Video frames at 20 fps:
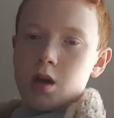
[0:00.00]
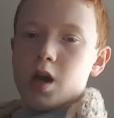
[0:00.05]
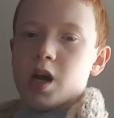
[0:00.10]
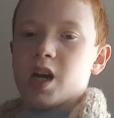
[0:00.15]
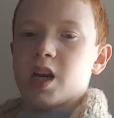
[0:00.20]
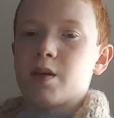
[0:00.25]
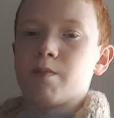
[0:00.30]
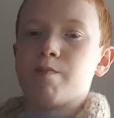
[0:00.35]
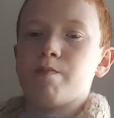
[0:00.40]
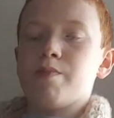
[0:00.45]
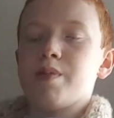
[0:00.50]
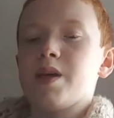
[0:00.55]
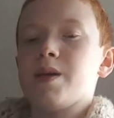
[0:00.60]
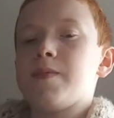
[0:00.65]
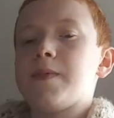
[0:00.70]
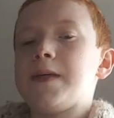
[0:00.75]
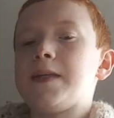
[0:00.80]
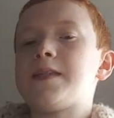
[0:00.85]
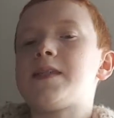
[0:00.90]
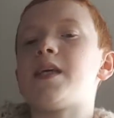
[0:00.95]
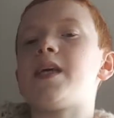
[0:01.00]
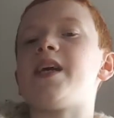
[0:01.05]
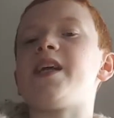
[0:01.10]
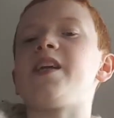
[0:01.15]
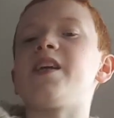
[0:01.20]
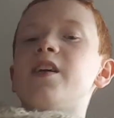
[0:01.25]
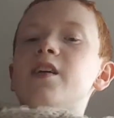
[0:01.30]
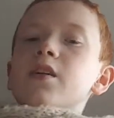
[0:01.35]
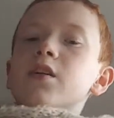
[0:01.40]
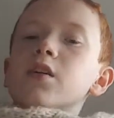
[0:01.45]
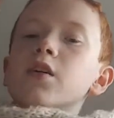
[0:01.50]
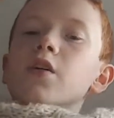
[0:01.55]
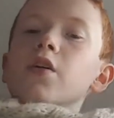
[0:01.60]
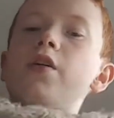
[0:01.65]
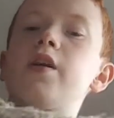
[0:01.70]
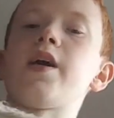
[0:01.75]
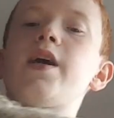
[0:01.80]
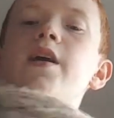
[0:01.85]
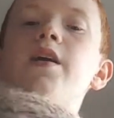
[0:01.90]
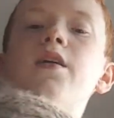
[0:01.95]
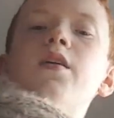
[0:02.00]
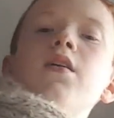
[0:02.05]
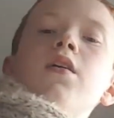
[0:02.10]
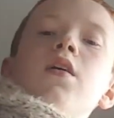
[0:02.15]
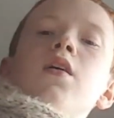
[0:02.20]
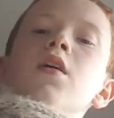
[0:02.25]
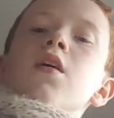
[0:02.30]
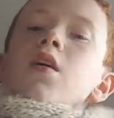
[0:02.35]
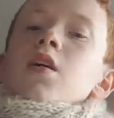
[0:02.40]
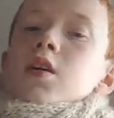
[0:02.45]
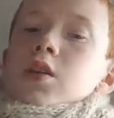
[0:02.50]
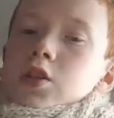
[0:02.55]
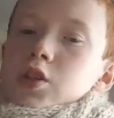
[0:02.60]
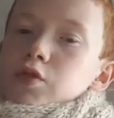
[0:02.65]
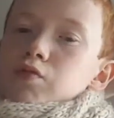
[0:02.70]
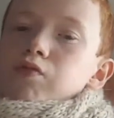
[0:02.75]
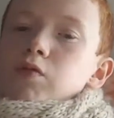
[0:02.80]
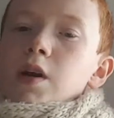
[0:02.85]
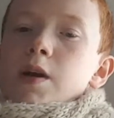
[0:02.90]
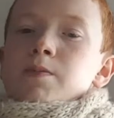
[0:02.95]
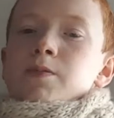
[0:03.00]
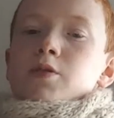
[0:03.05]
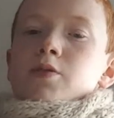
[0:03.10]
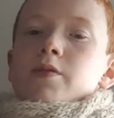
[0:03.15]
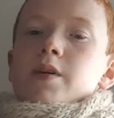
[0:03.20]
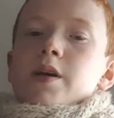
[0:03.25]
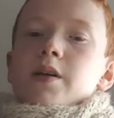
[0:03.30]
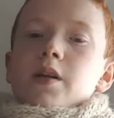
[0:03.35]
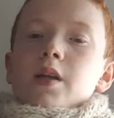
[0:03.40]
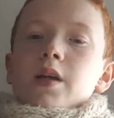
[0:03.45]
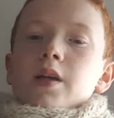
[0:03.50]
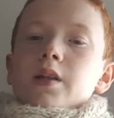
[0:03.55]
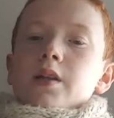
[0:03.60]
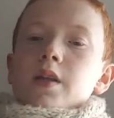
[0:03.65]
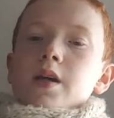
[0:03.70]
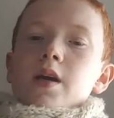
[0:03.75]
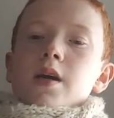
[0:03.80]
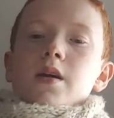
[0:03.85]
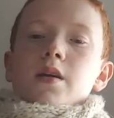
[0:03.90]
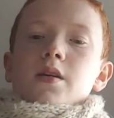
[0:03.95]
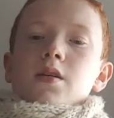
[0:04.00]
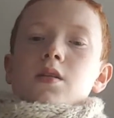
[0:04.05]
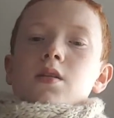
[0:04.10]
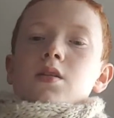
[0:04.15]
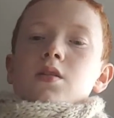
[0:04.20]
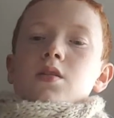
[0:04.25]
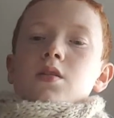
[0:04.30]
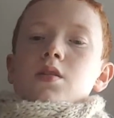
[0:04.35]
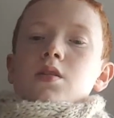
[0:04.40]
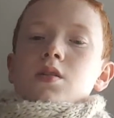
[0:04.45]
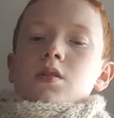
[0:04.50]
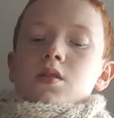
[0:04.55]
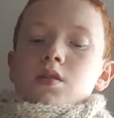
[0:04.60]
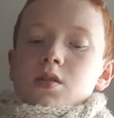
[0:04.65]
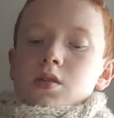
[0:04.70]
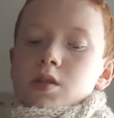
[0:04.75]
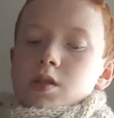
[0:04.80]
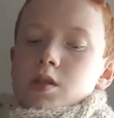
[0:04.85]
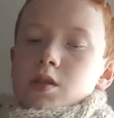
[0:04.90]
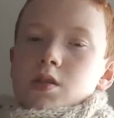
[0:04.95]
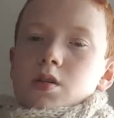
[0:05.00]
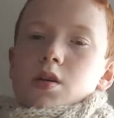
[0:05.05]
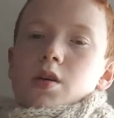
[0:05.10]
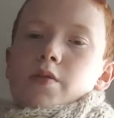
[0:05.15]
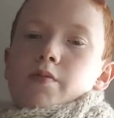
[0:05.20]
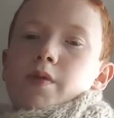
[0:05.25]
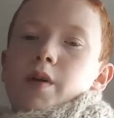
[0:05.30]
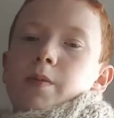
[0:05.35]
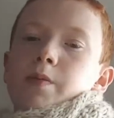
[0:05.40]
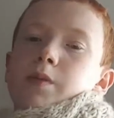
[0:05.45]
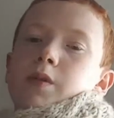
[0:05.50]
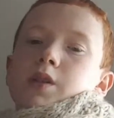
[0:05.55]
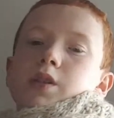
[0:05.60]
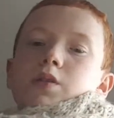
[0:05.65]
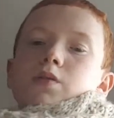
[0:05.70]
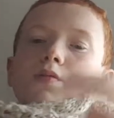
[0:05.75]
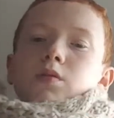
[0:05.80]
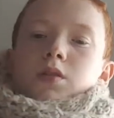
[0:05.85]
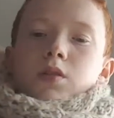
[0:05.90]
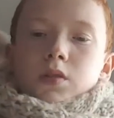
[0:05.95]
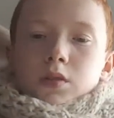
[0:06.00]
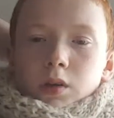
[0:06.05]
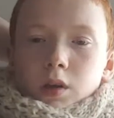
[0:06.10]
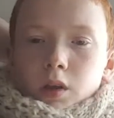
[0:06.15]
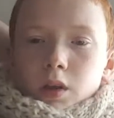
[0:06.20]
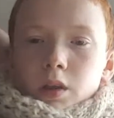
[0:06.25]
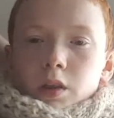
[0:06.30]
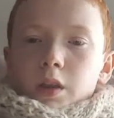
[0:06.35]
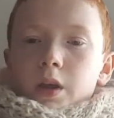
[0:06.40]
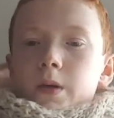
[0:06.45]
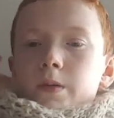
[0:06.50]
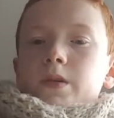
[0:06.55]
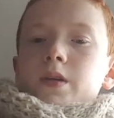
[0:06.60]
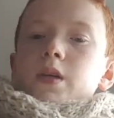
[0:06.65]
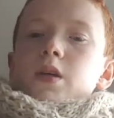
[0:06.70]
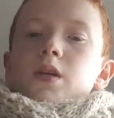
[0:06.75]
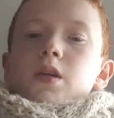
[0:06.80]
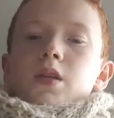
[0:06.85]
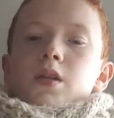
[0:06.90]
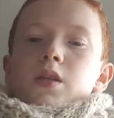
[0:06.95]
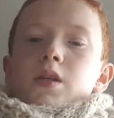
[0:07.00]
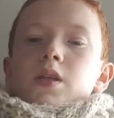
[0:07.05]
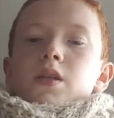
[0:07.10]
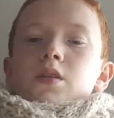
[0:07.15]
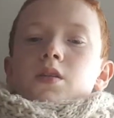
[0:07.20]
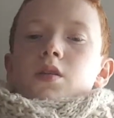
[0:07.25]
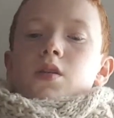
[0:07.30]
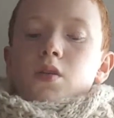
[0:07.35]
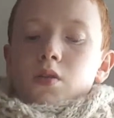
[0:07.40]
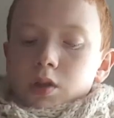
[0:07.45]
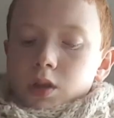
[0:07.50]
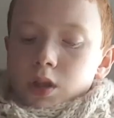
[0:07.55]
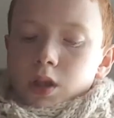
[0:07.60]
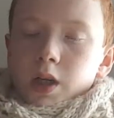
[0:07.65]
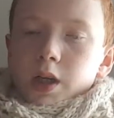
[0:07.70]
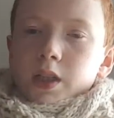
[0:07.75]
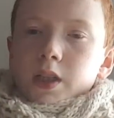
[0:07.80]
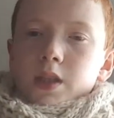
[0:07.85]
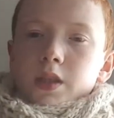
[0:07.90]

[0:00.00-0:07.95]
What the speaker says: BBs hitting your neck. Just wraps around like that. And I wrap this one that way and then hold it like